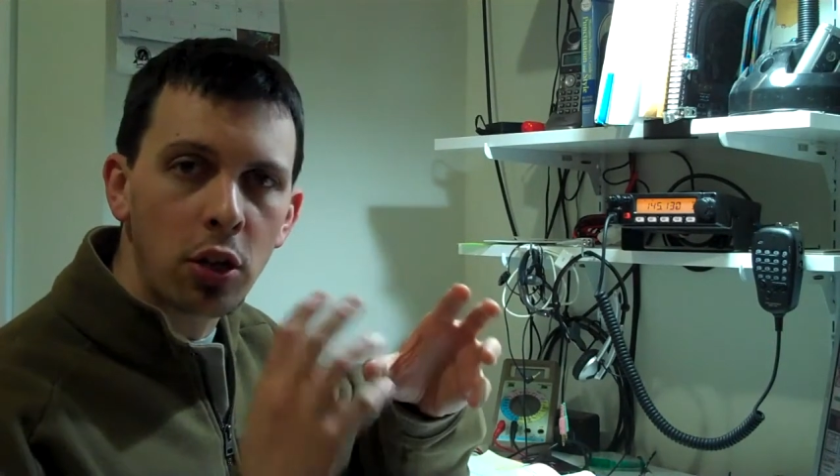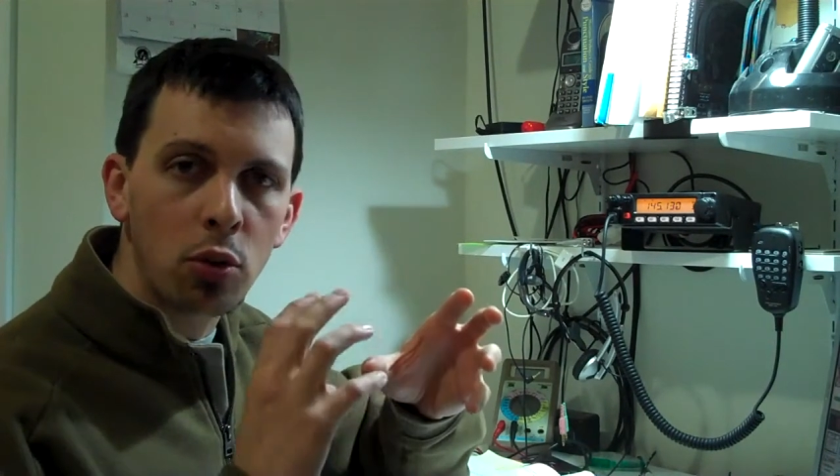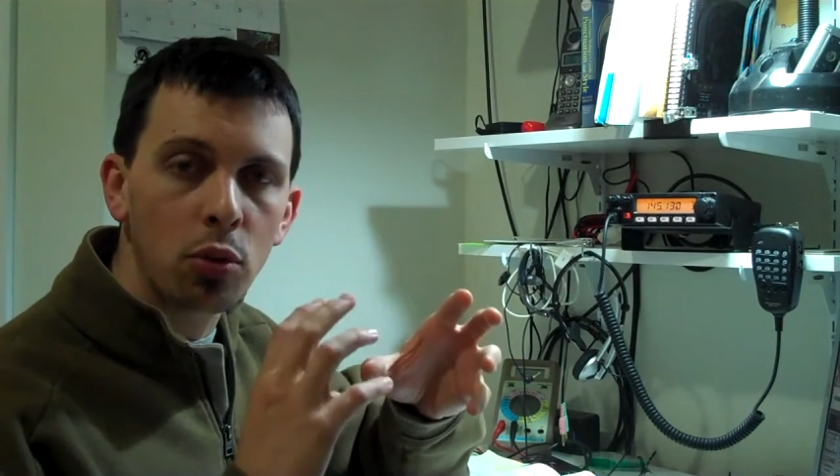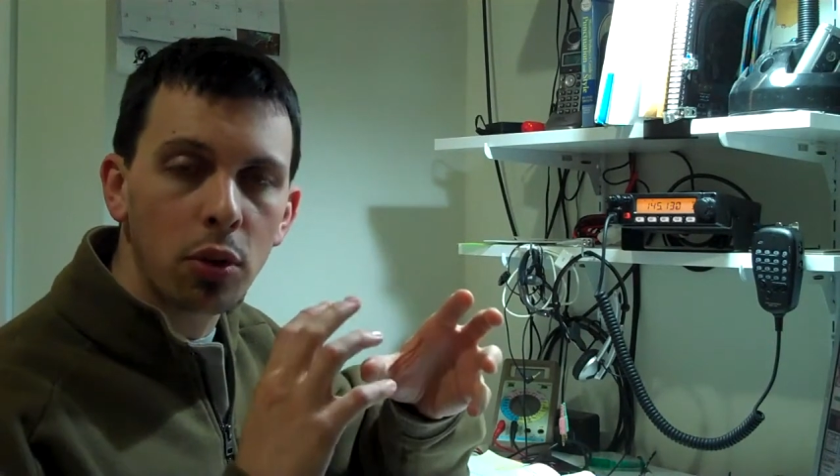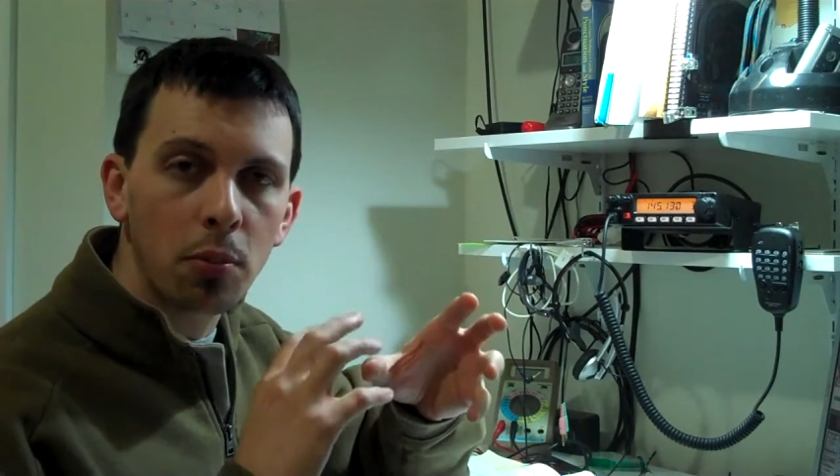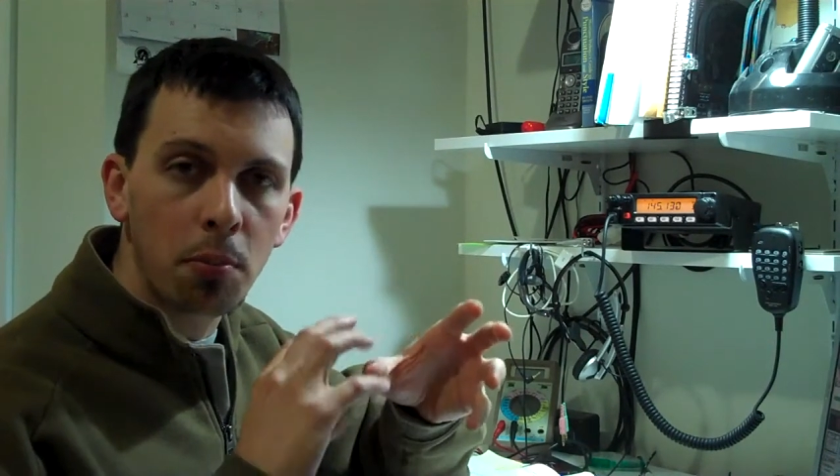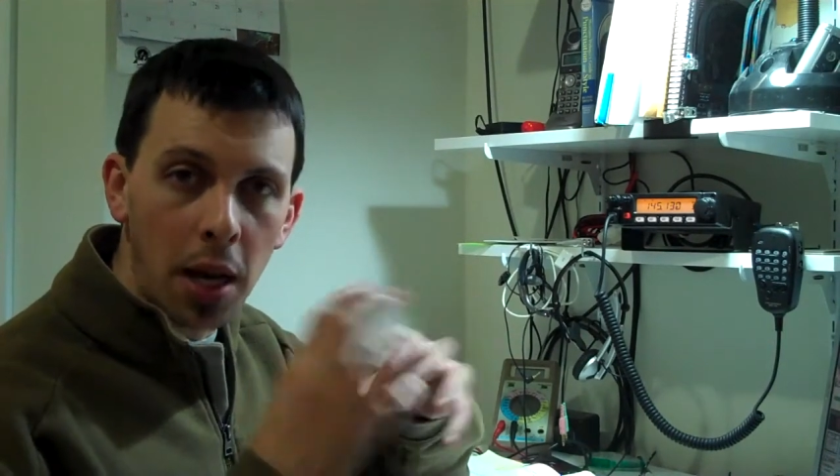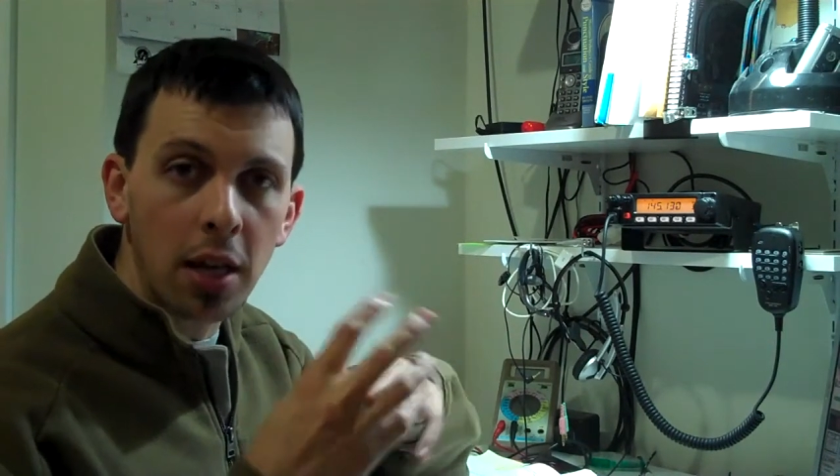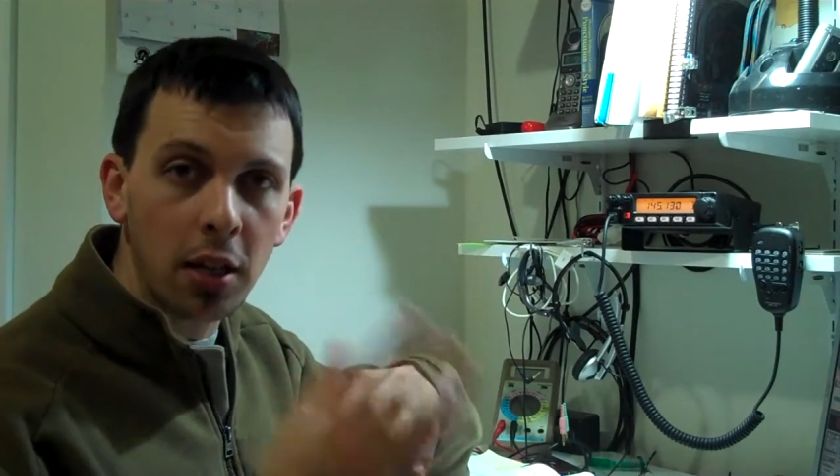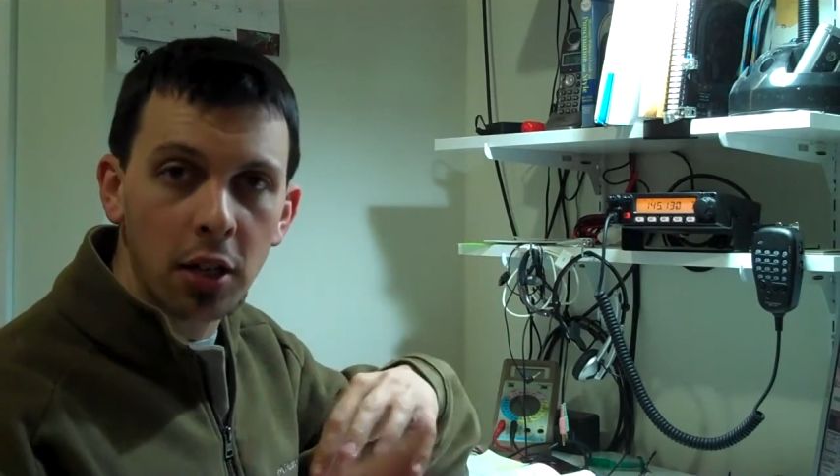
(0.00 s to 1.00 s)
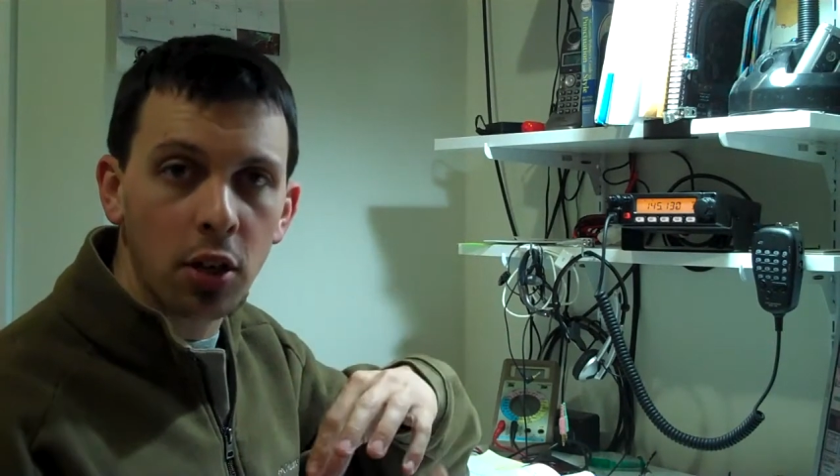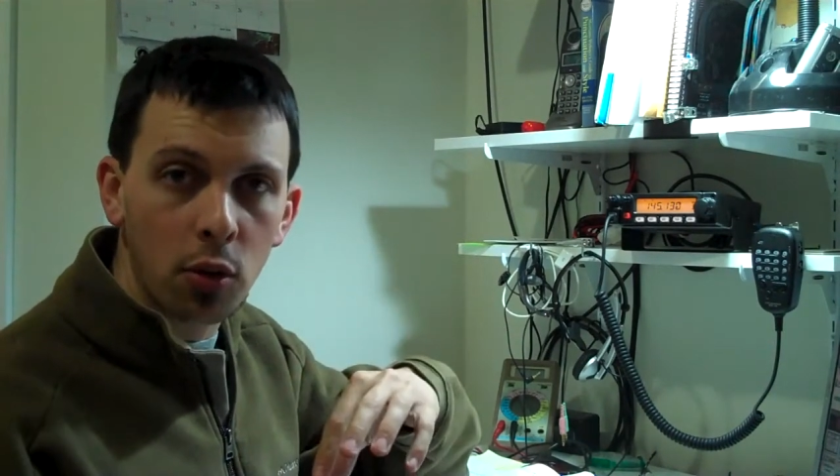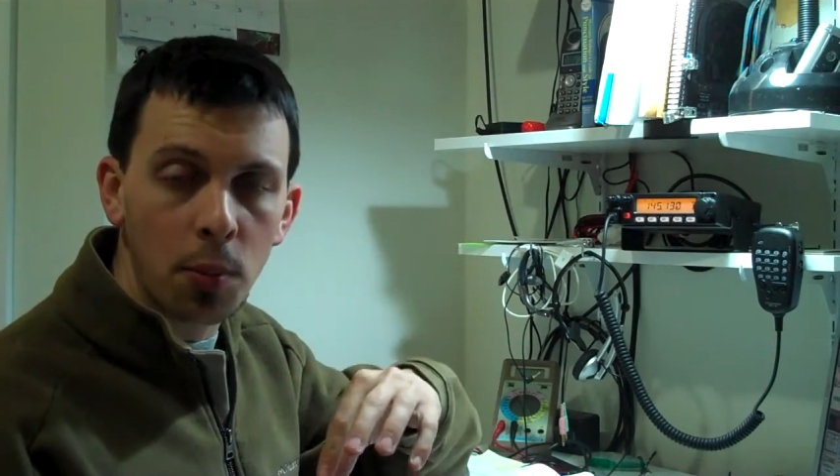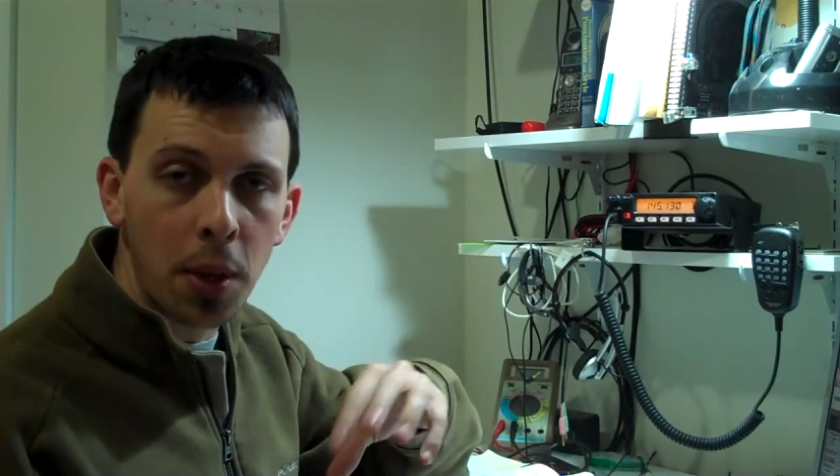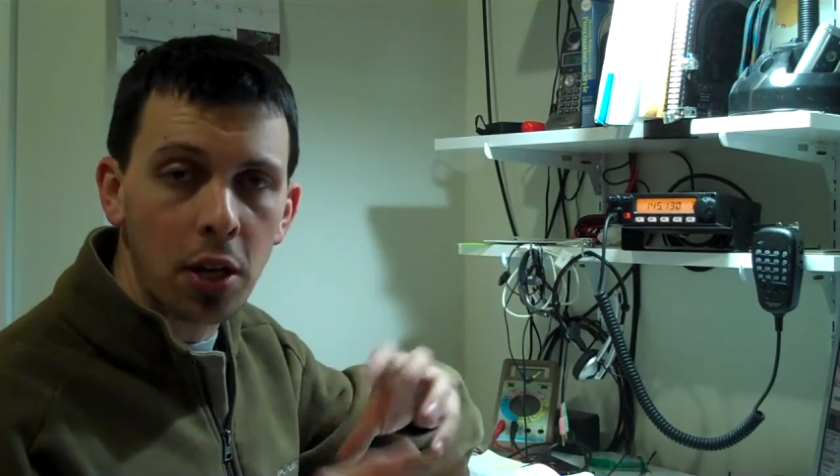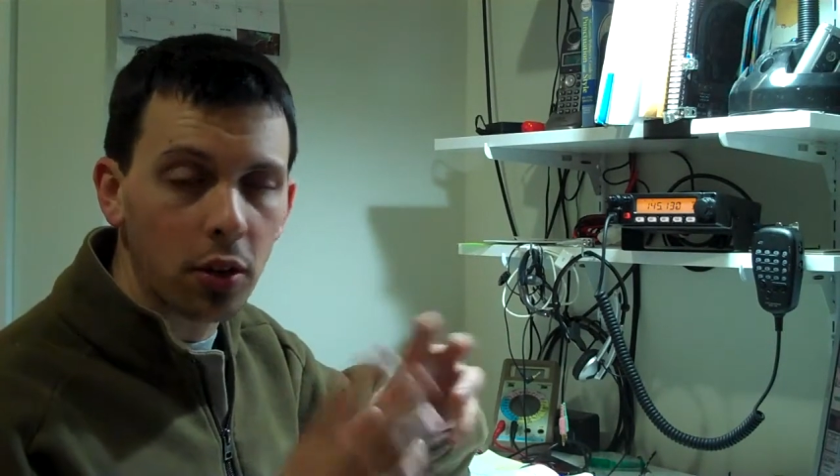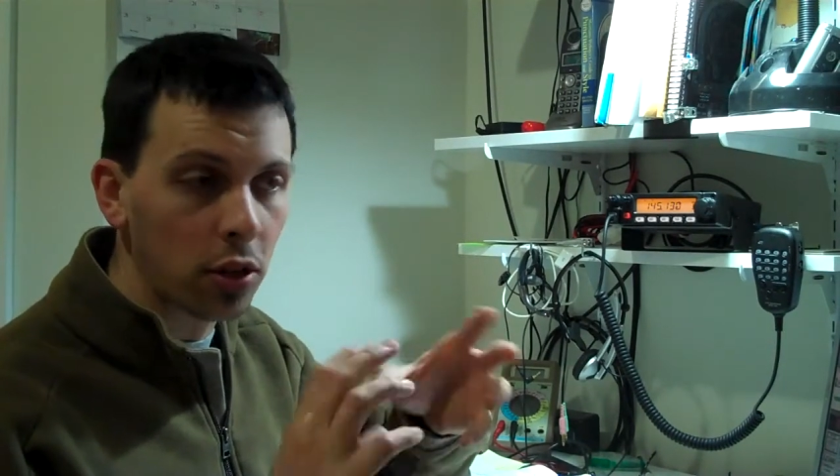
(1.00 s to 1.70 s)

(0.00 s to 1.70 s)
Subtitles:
you made it into the repeater,